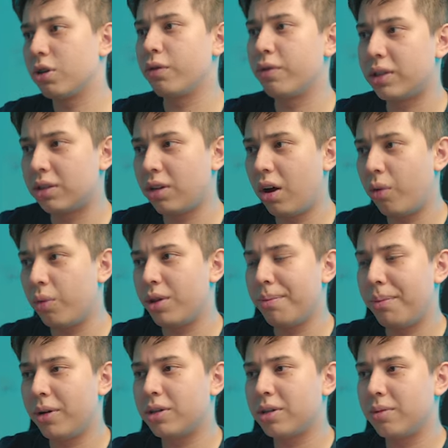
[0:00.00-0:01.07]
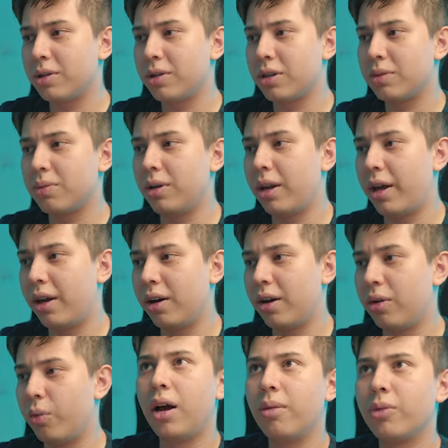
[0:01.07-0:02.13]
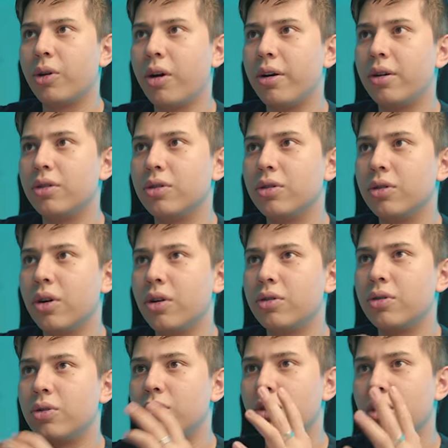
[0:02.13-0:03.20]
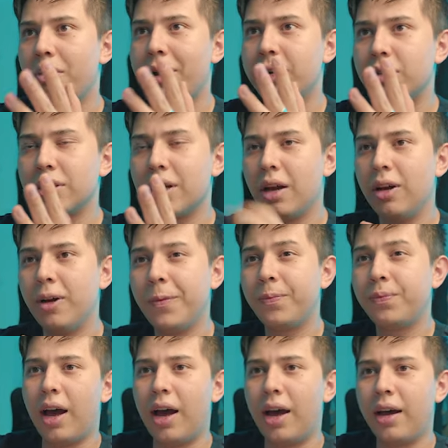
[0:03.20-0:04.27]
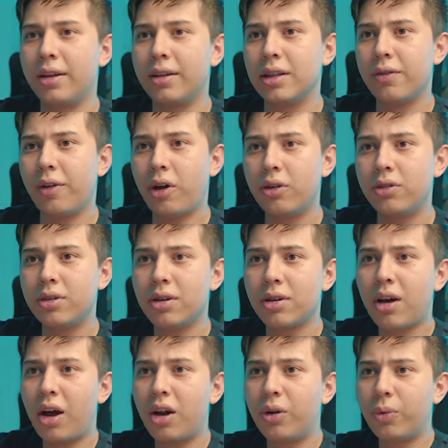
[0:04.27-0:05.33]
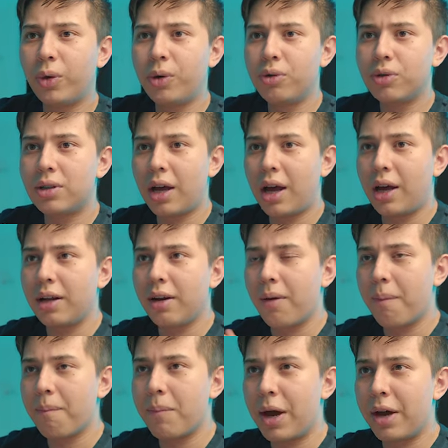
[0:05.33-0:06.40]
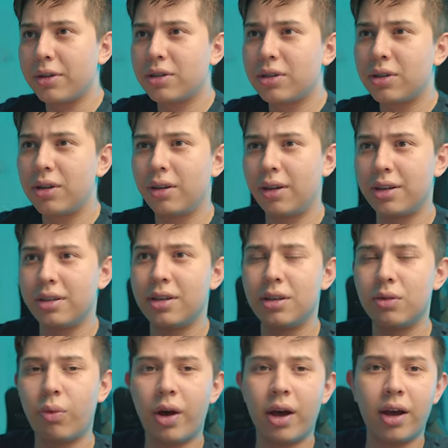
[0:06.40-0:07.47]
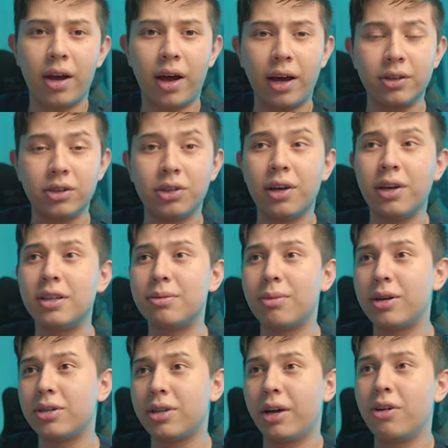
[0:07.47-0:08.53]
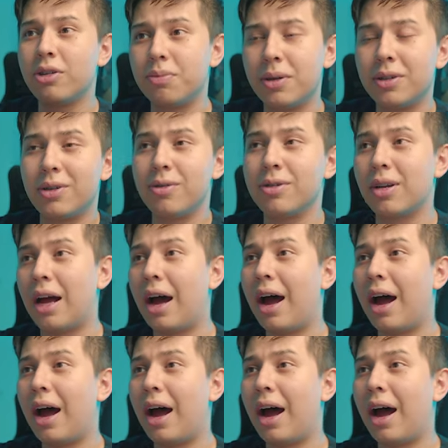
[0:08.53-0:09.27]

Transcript: So if we start with the bottom adjustment adjustment layer, I'm going to go to Lumetri color. And if I go to the color wheels and match, this is where I change my shadows, midtones, and